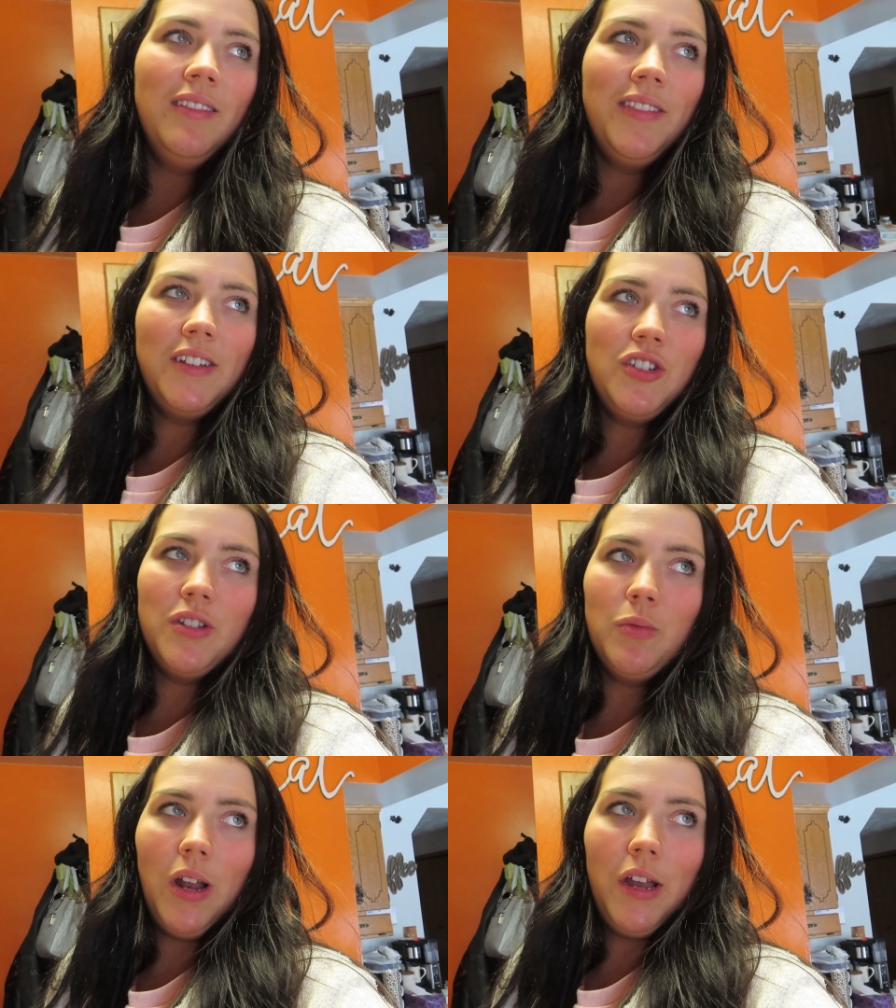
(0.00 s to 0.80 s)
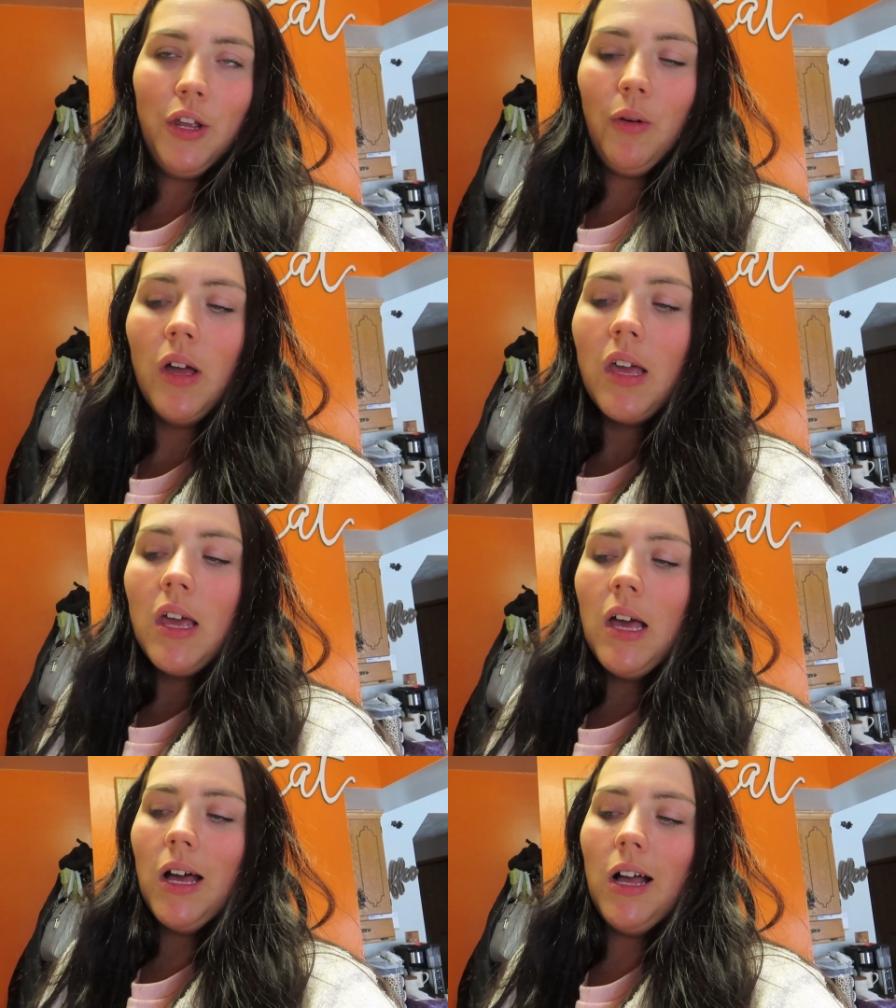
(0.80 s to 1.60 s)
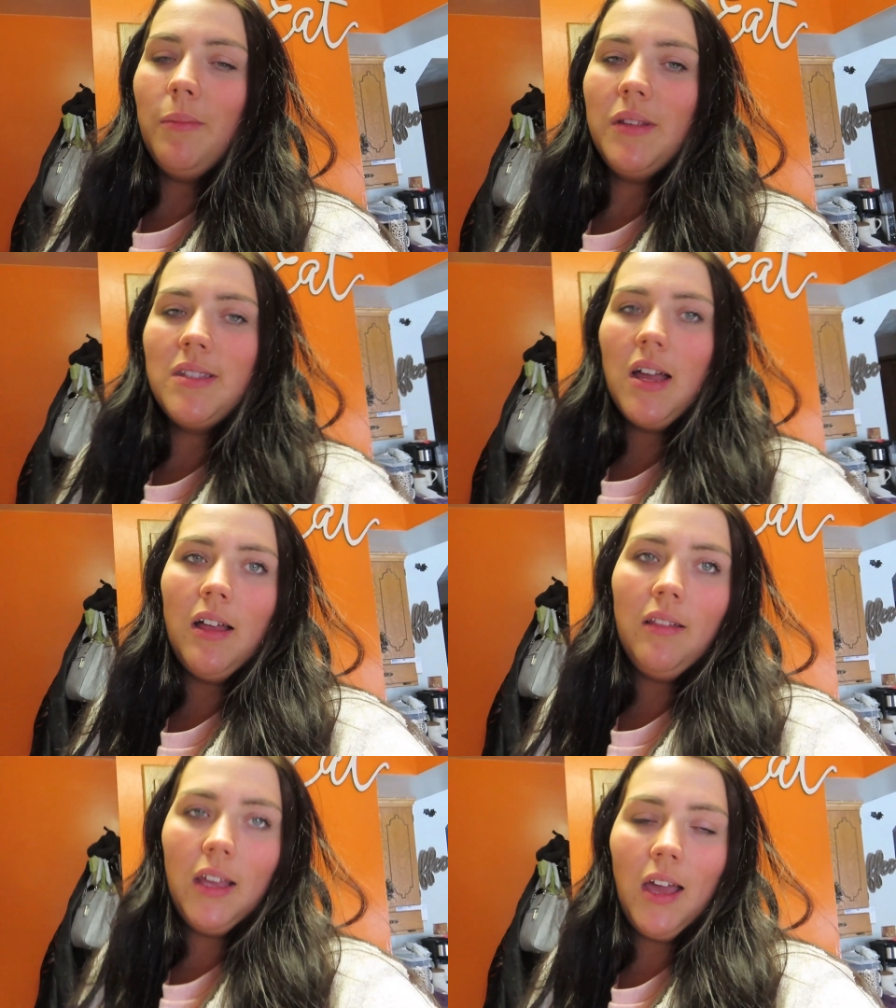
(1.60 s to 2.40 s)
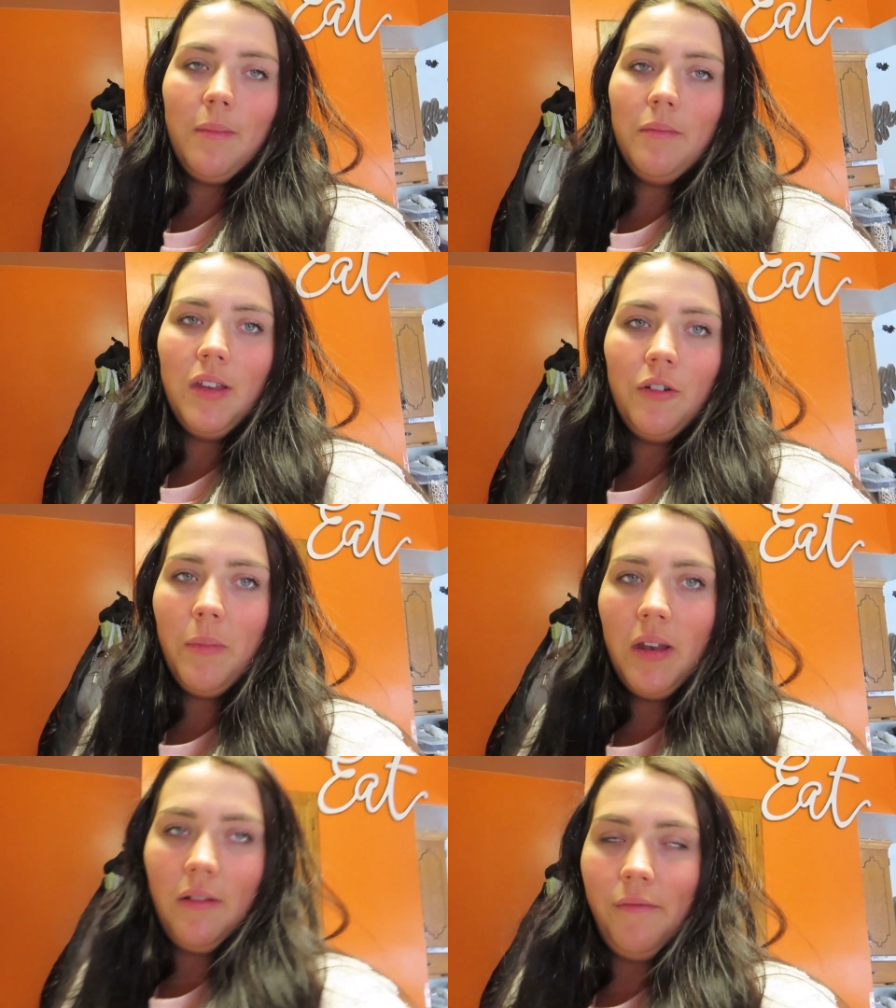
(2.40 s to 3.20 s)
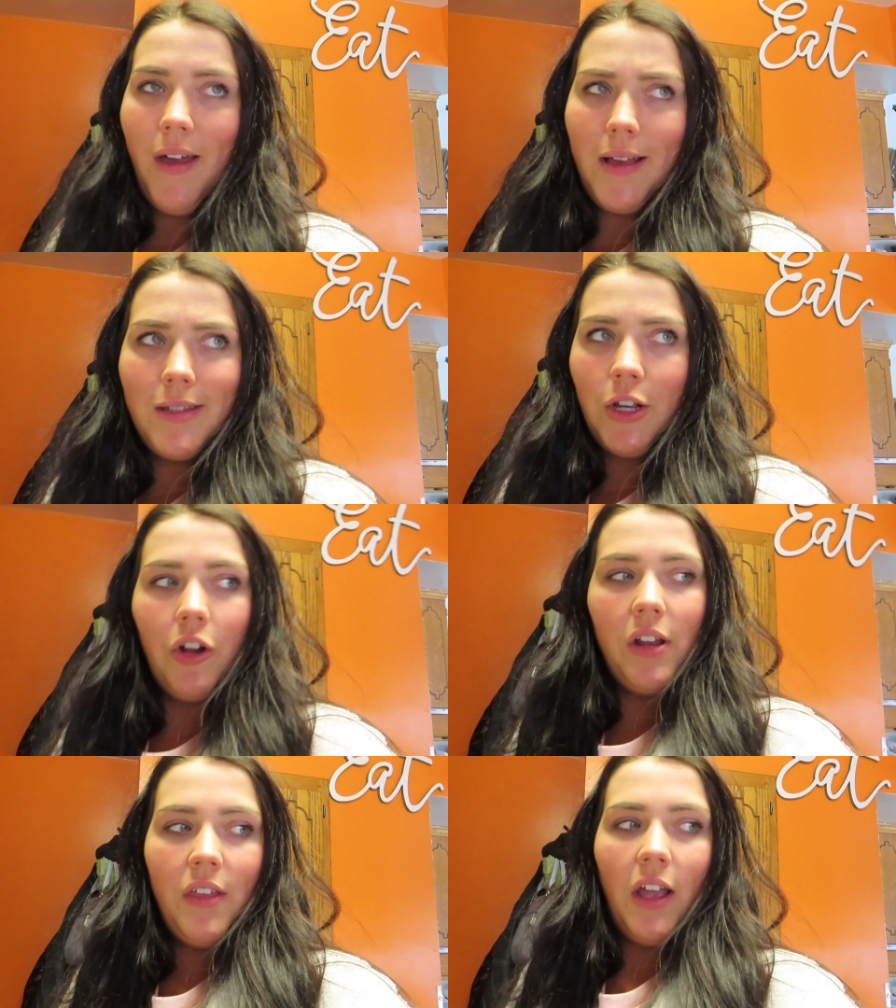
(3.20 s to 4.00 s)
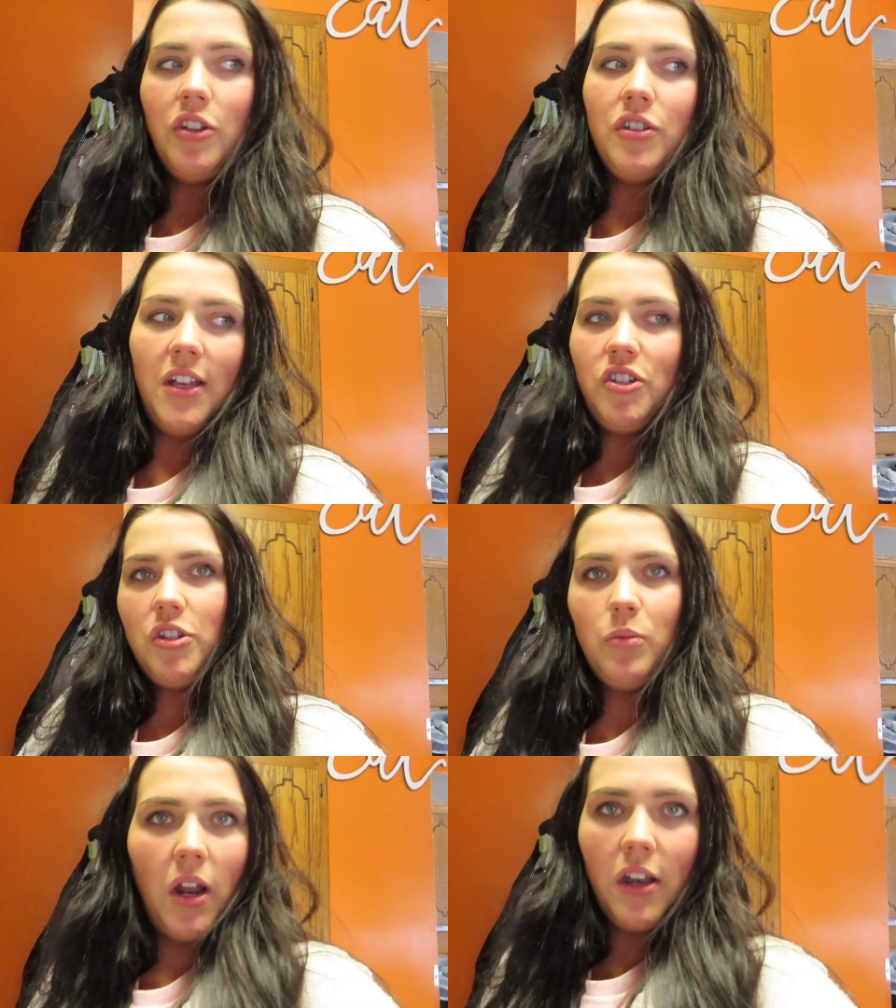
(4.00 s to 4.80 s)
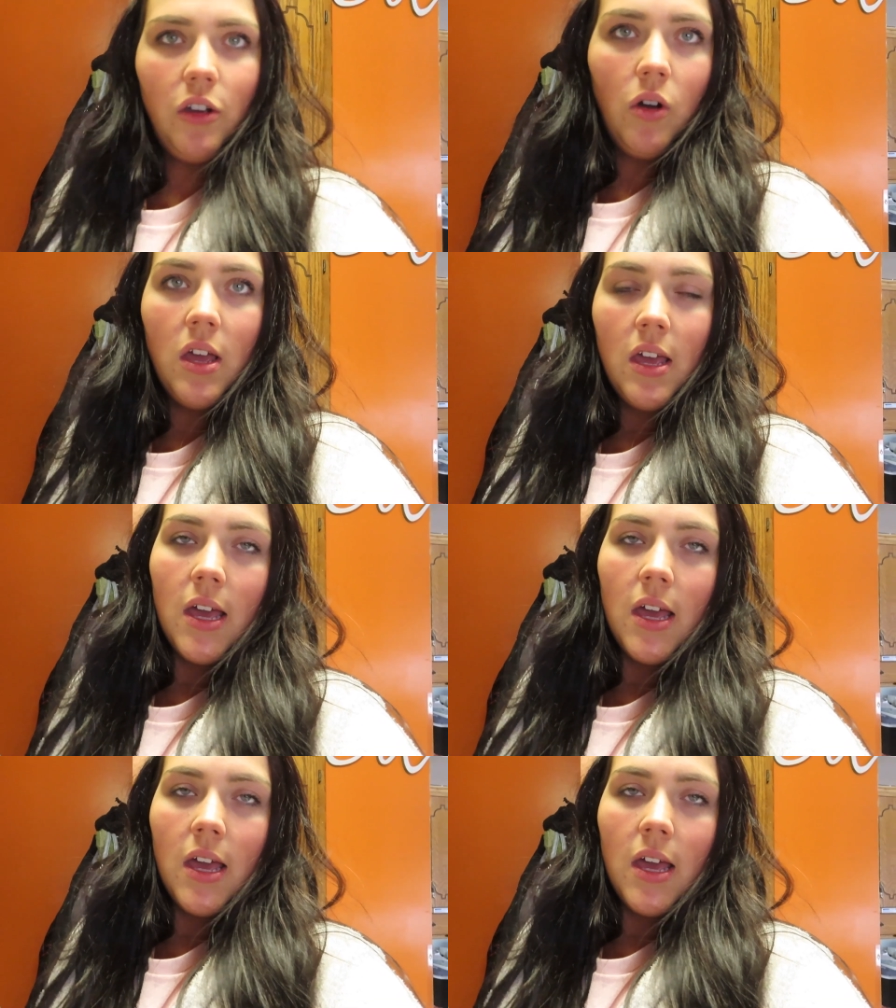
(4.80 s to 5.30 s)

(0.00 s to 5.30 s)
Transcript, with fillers: That's just what I do. Um, it's not like I'm intermittent fasting or anything. I just, that's just what I do.